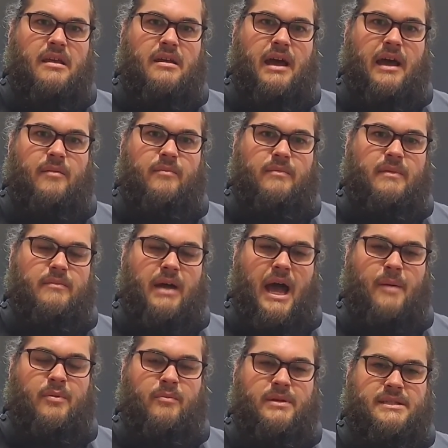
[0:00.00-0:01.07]

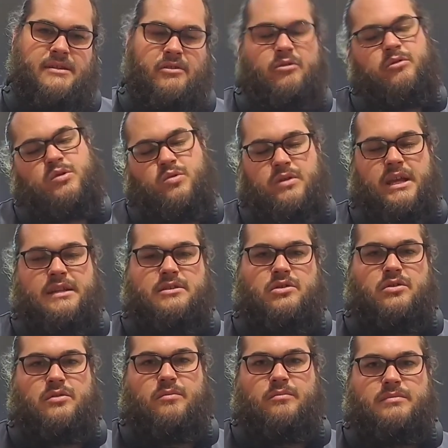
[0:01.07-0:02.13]
upper material, which we'll get
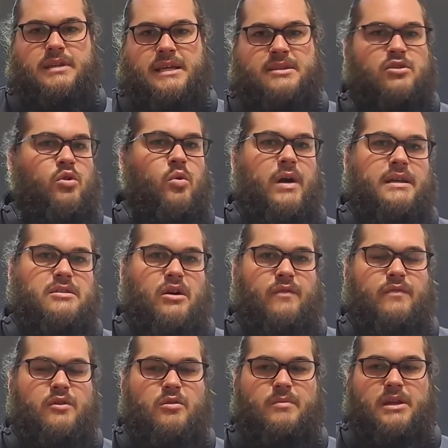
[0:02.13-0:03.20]
to, doesn't always
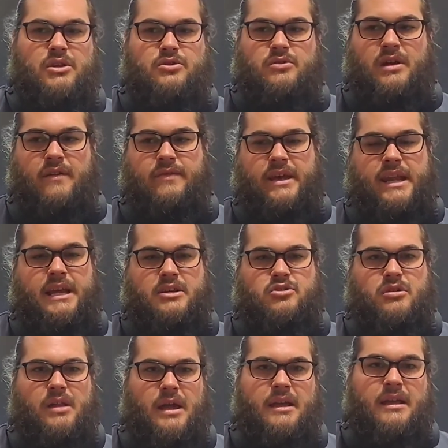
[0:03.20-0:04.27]
offer you, but you do have that
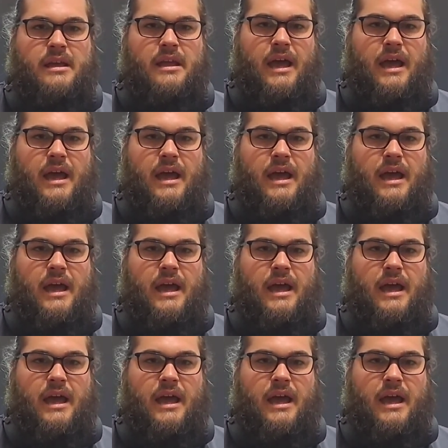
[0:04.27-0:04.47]
extra like